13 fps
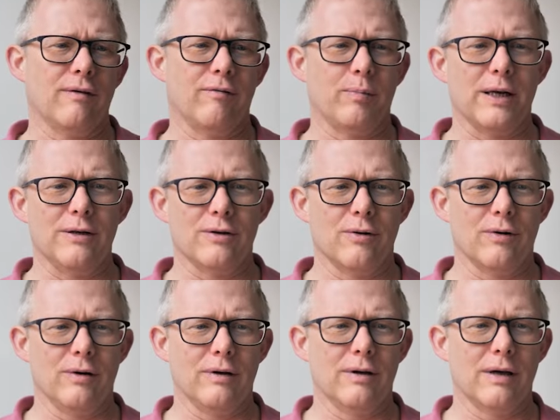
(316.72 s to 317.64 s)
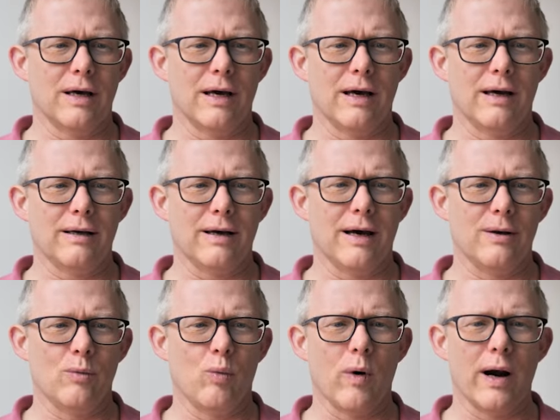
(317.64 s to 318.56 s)
have been doing
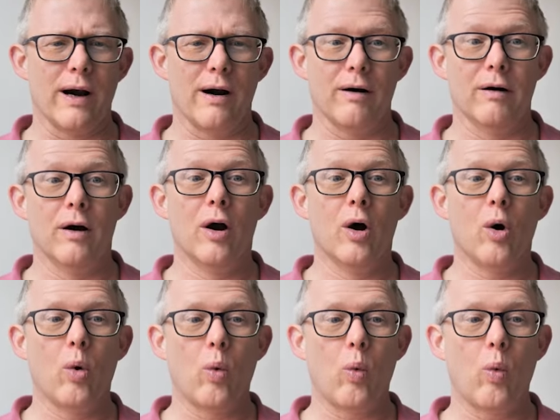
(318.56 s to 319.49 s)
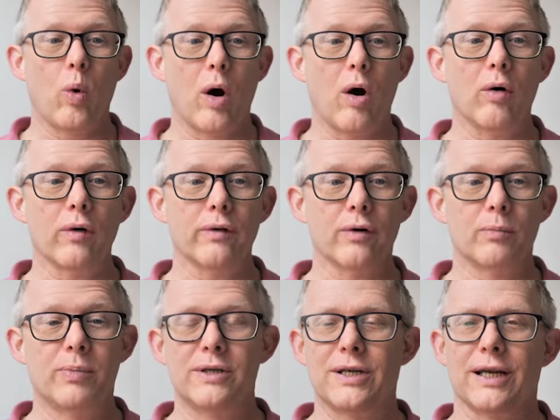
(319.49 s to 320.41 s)
and where are there
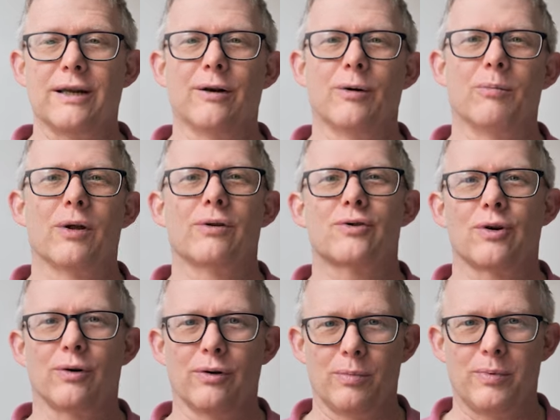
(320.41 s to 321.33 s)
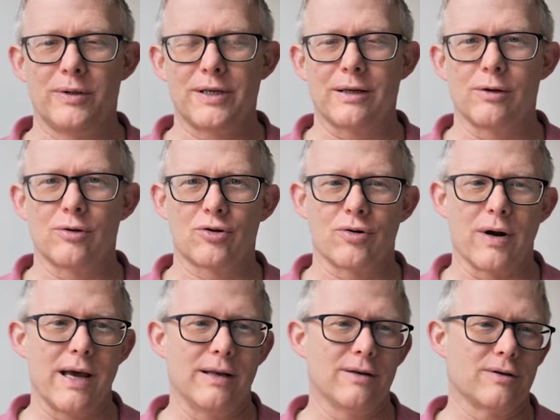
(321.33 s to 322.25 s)
particular months, are there particular
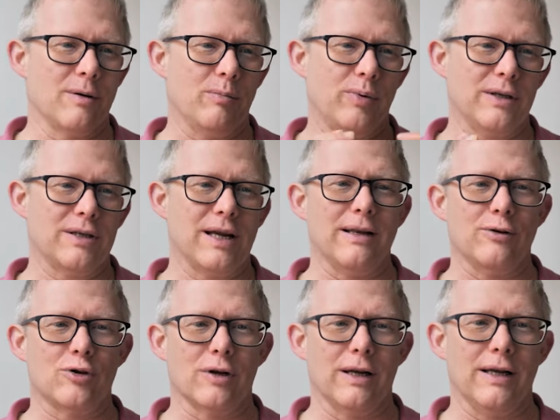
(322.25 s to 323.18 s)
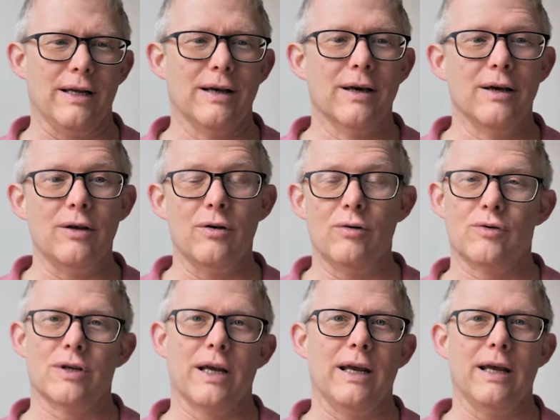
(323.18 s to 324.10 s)
trends that potentially you
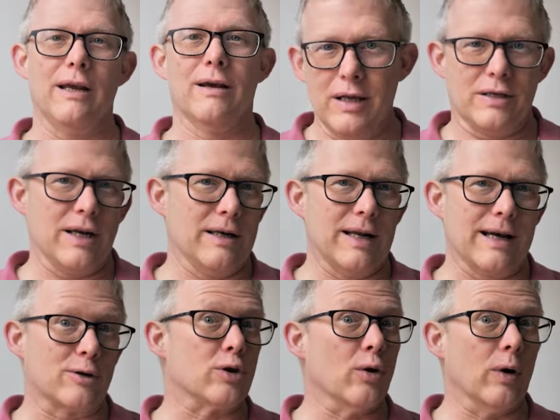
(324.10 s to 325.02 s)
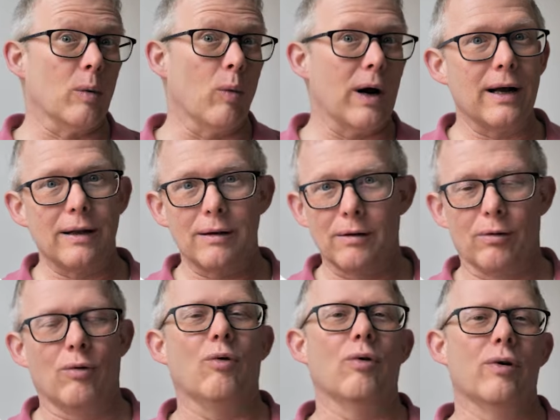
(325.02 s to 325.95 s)
see this index doing
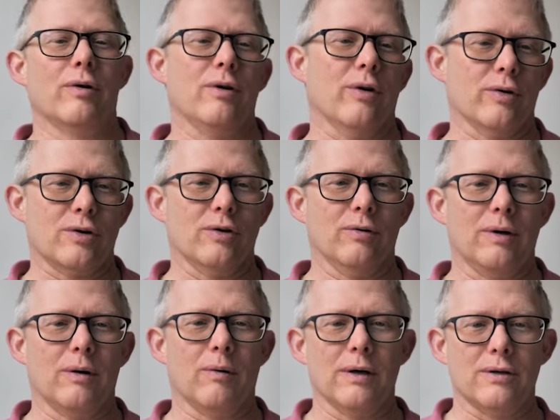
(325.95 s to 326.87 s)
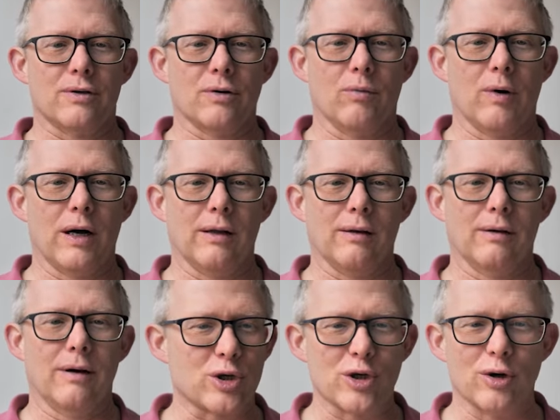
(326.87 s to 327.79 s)
well or not doing quite so well.
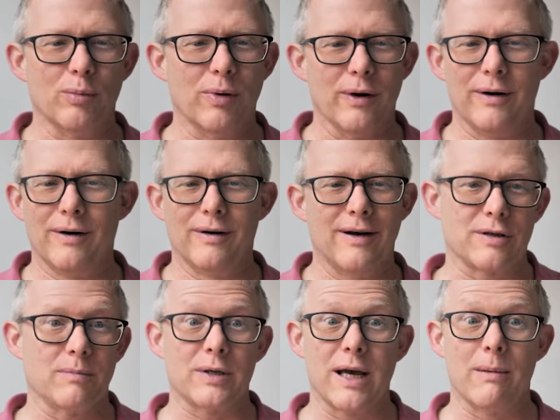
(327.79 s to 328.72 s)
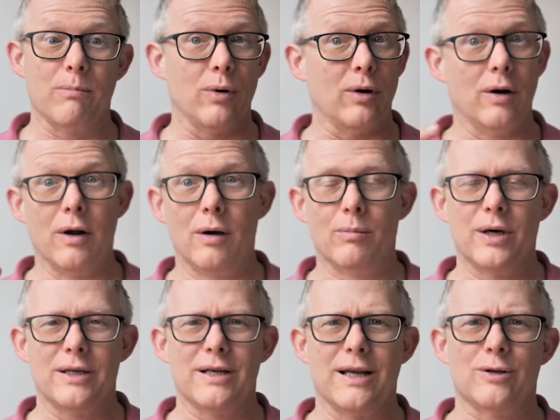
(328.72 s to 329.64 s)
October, September,
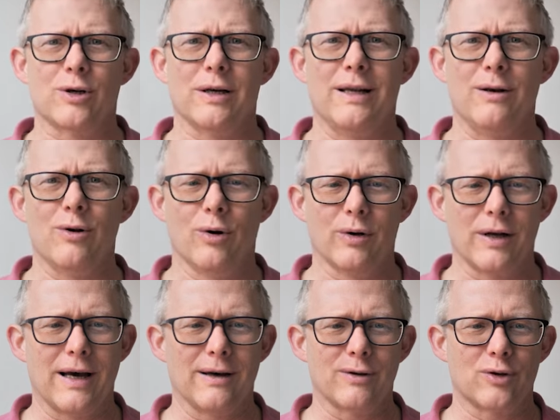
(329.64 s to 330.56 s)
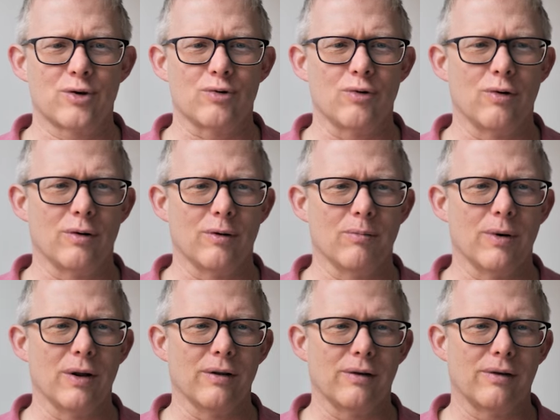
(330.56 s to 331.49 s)
potentially not as strong a
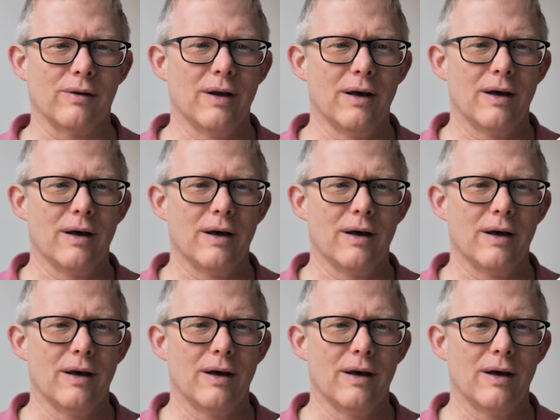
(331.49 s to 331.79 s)
month